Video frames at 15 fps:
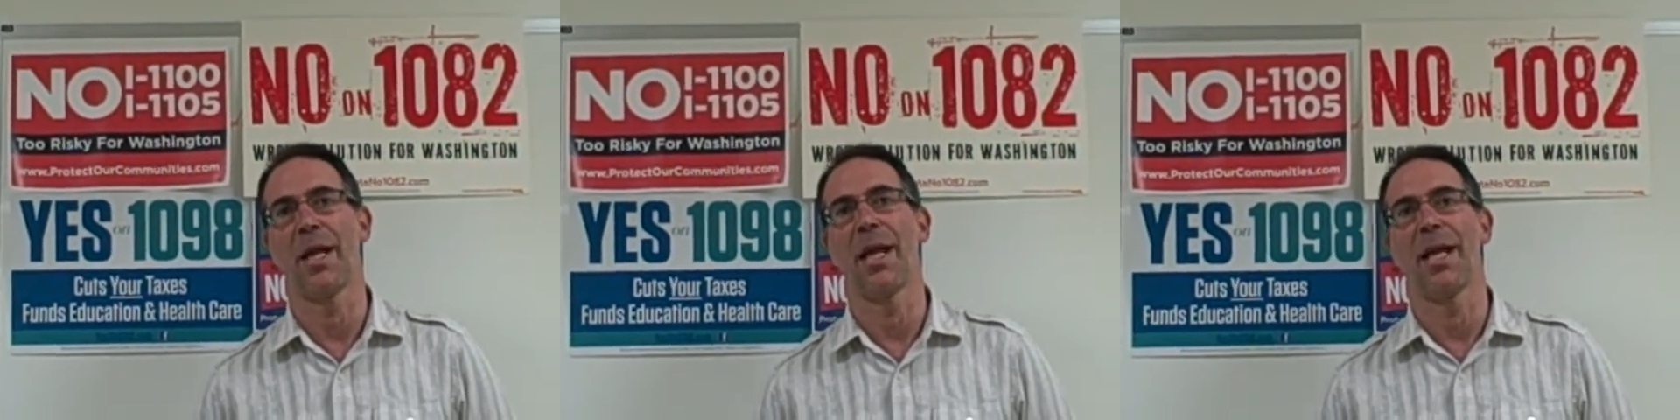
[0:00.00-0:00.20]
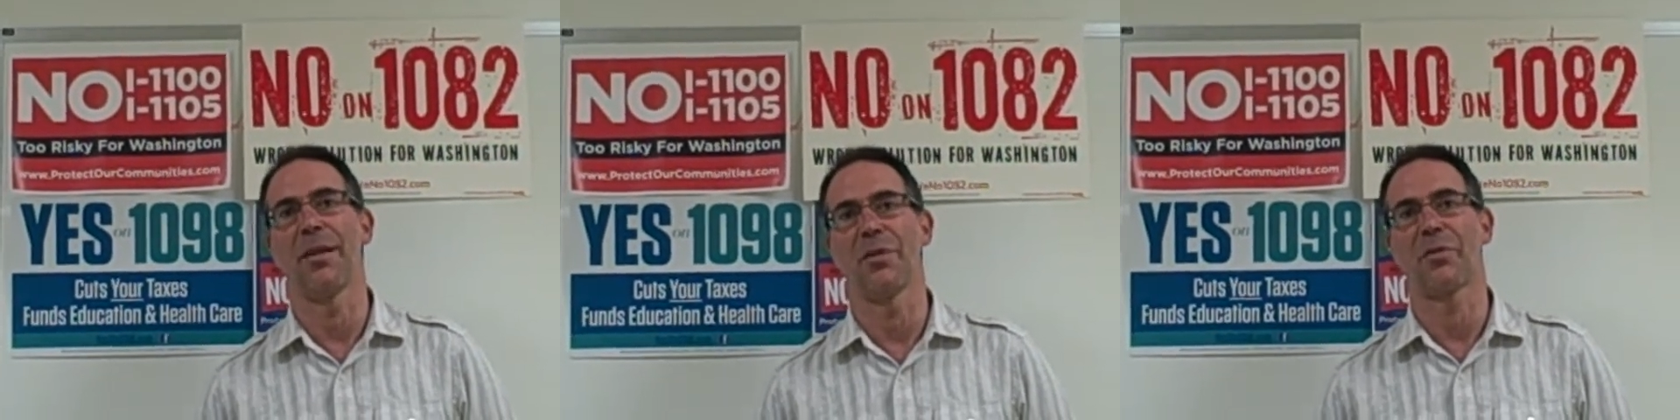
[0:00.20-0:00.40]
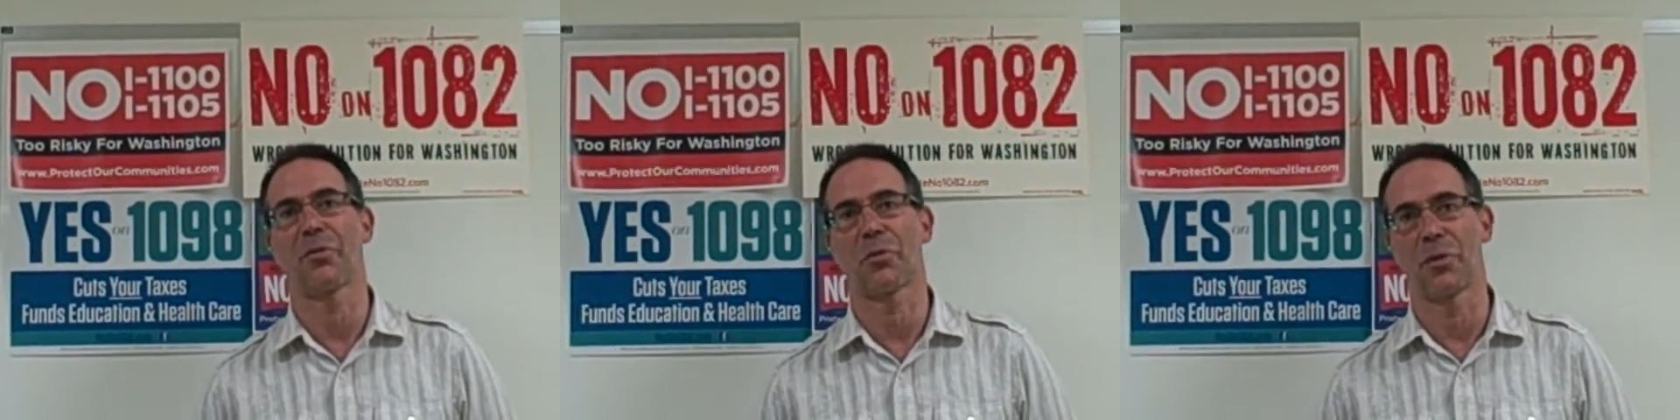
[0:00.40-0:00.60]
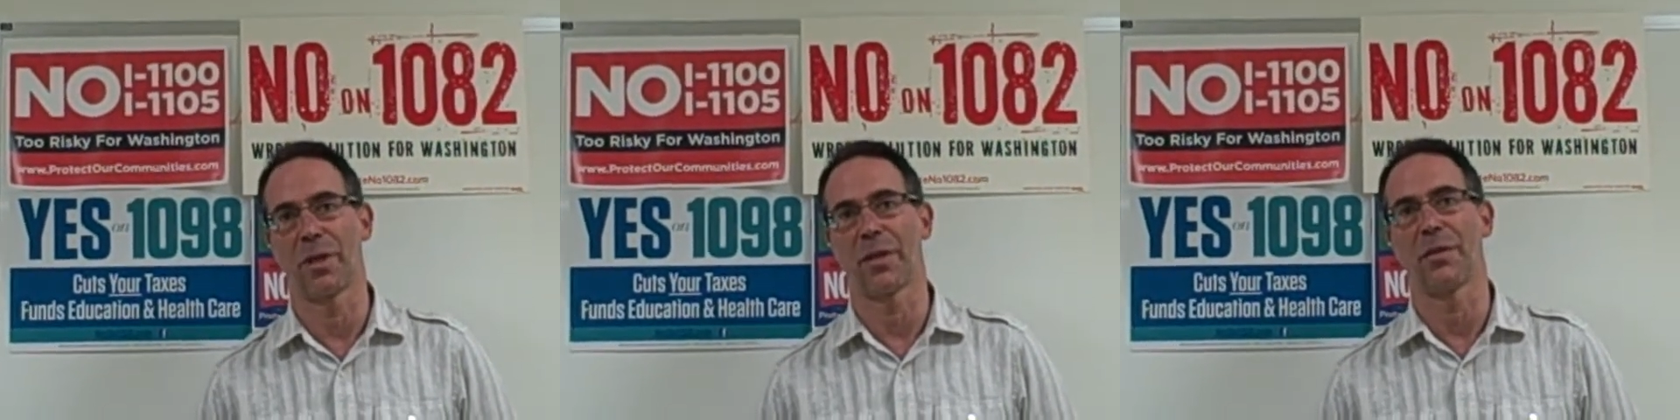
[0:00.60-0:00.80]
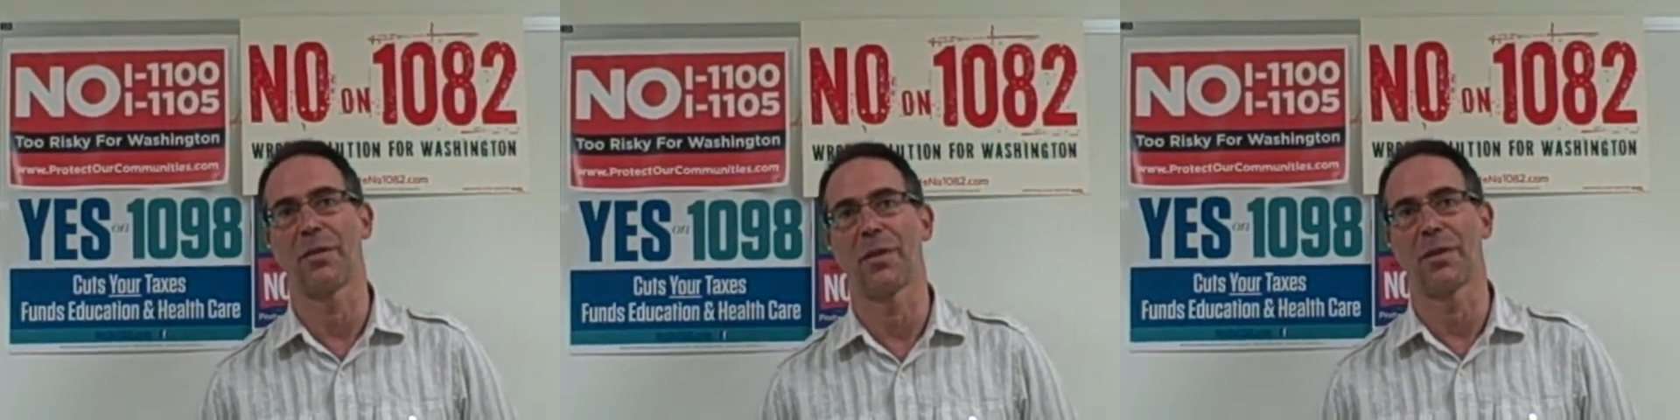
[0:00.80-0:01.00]
in this
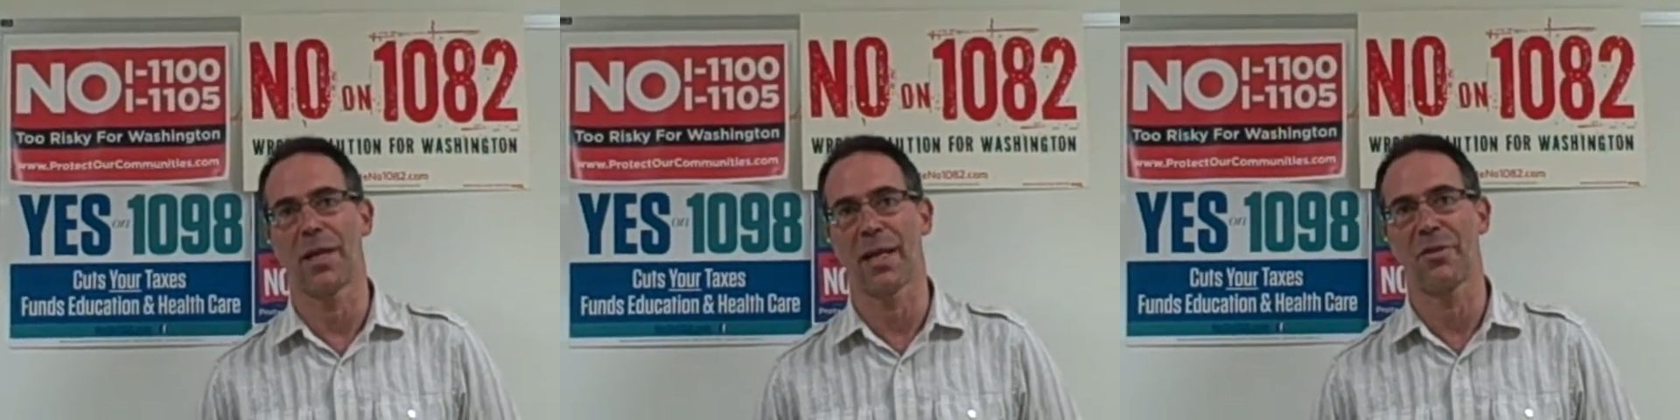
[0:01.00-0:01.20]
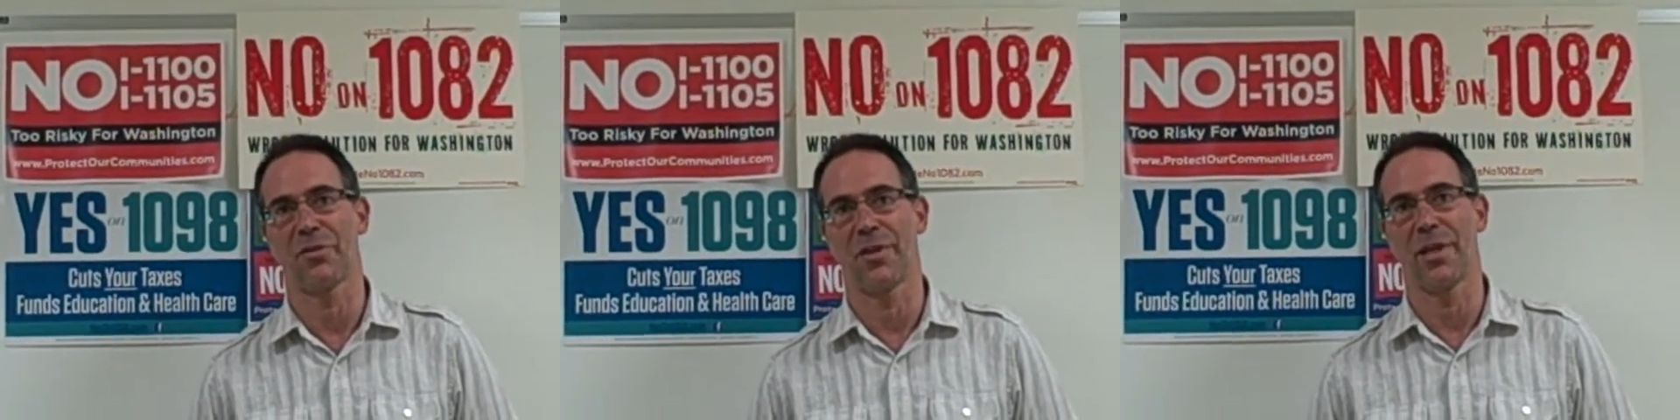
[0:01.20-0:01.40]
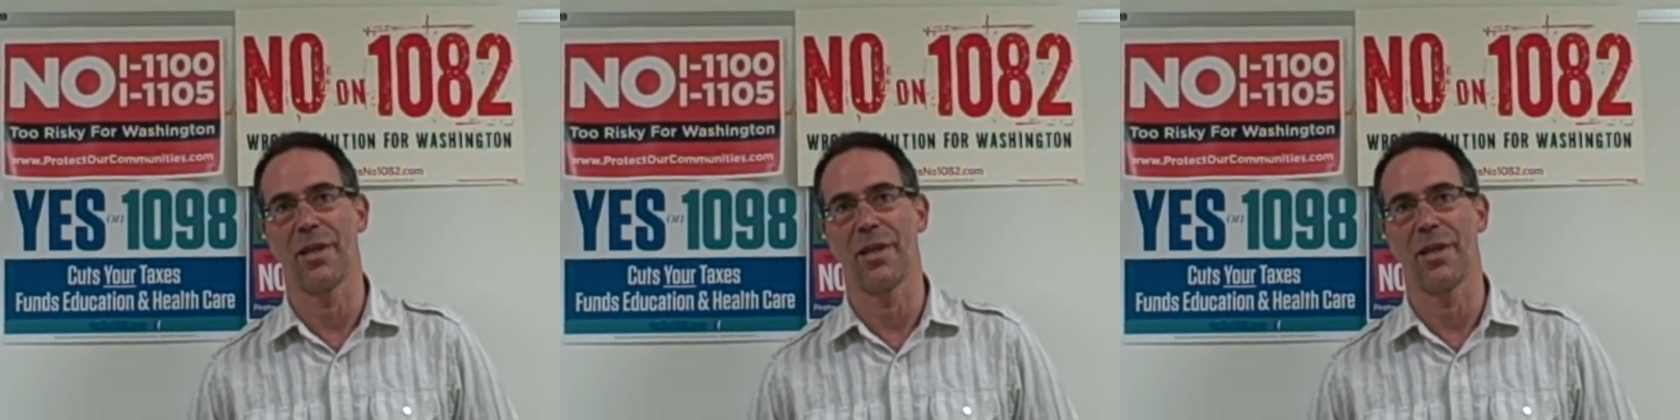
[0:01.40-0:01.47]
critical election